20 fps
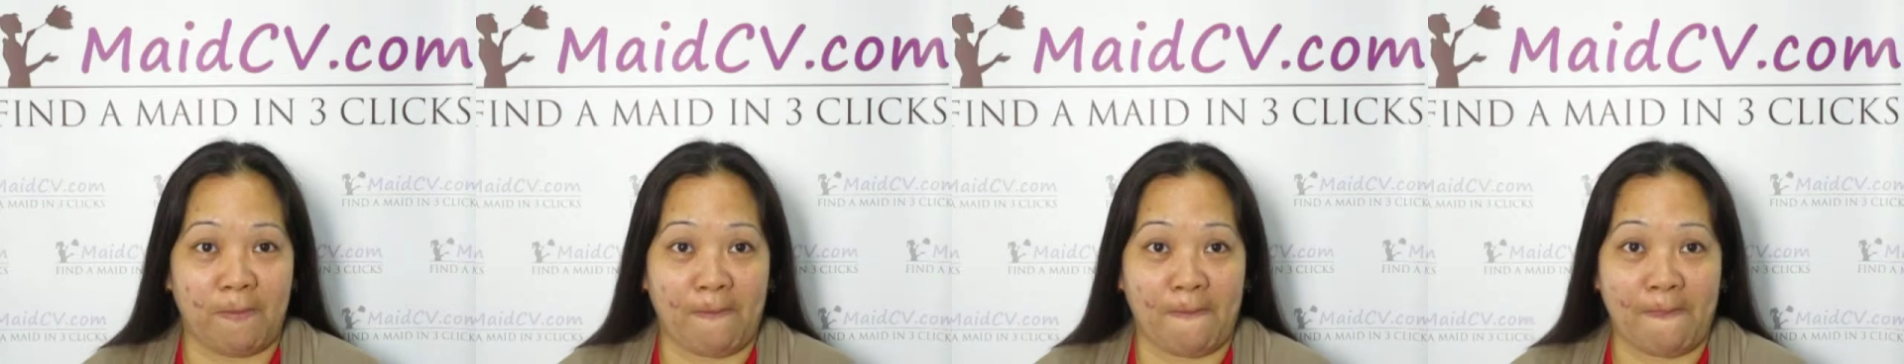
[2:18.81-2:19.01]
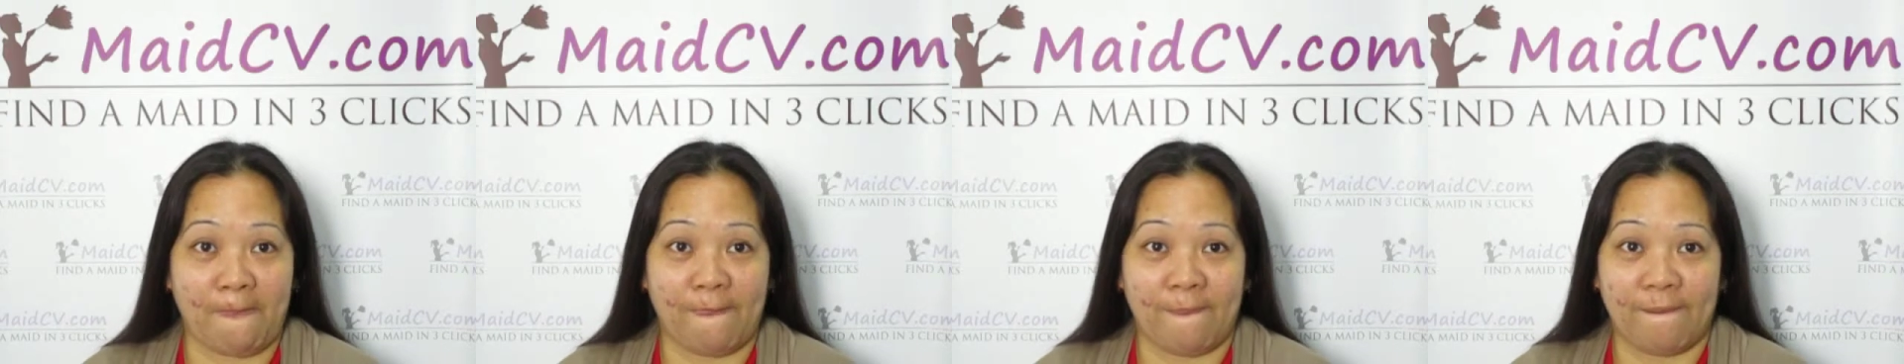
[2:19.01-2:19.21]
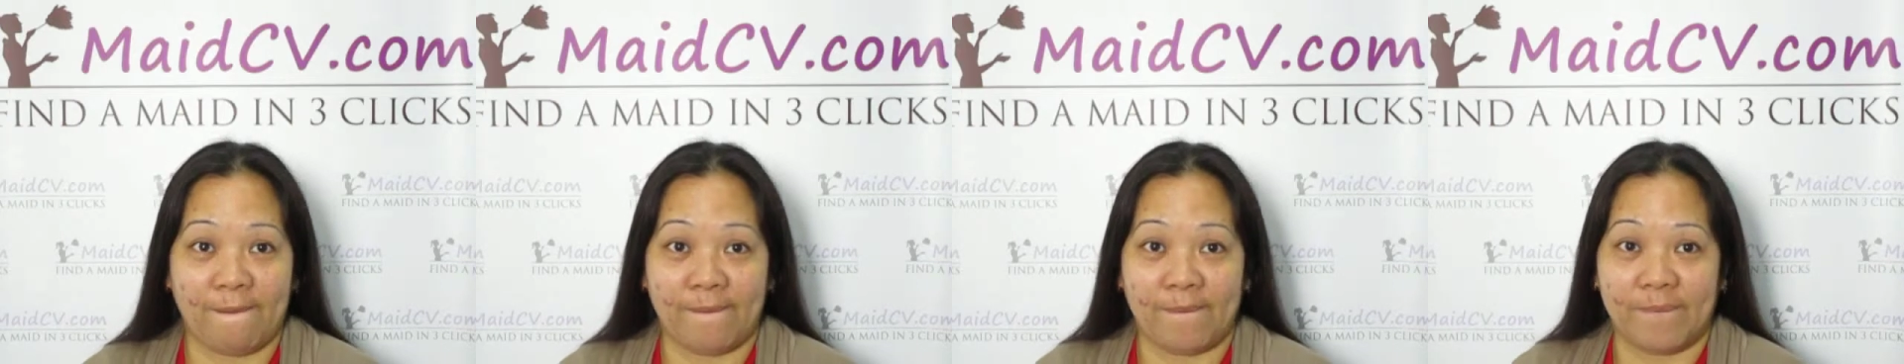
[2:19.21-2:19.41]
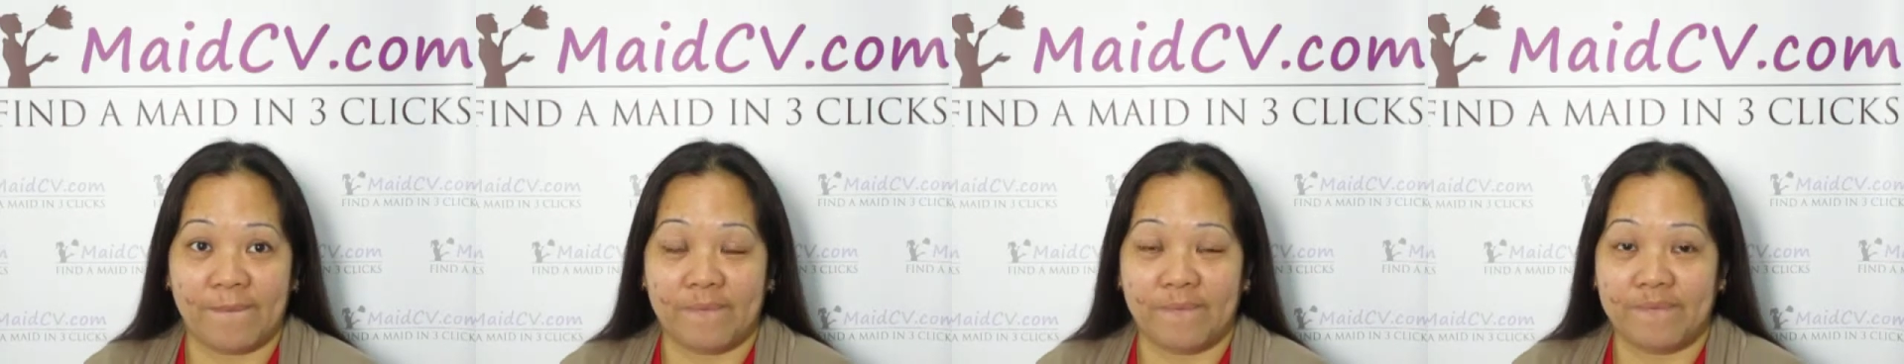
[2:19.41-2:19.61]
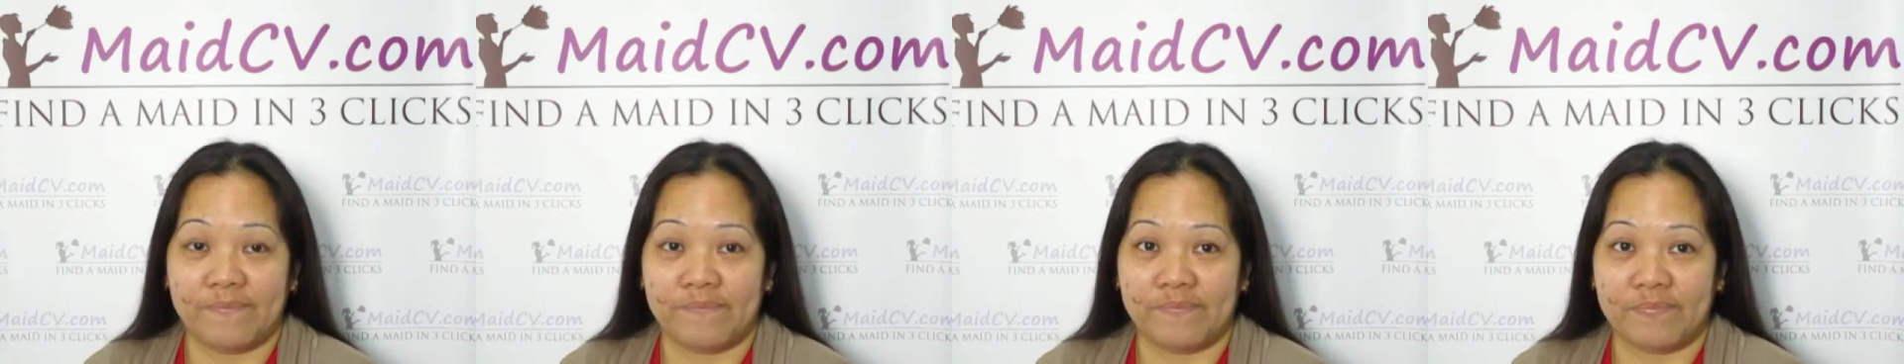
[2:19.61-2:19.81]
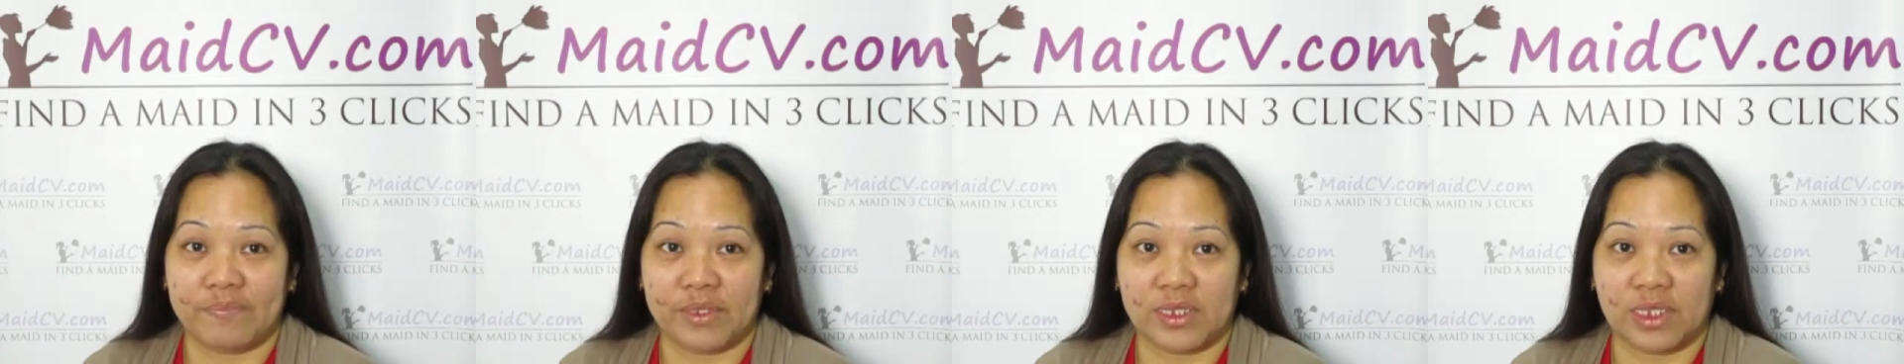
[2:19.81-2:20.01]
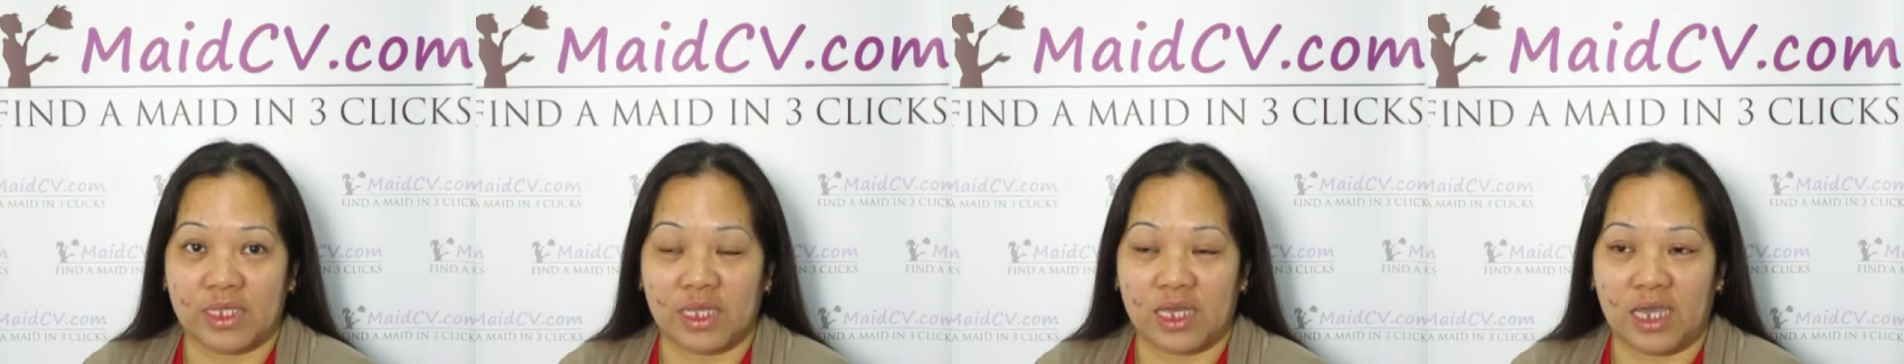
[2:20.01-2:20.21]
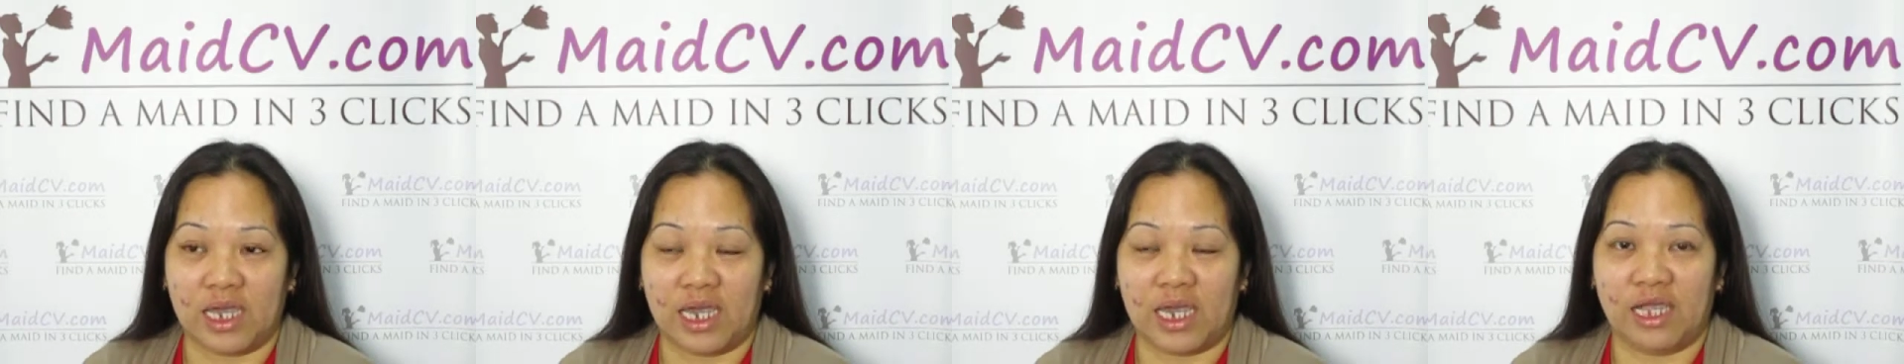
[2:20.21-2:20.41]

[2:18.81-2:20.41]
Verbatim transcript: Okay. Mm-hmm.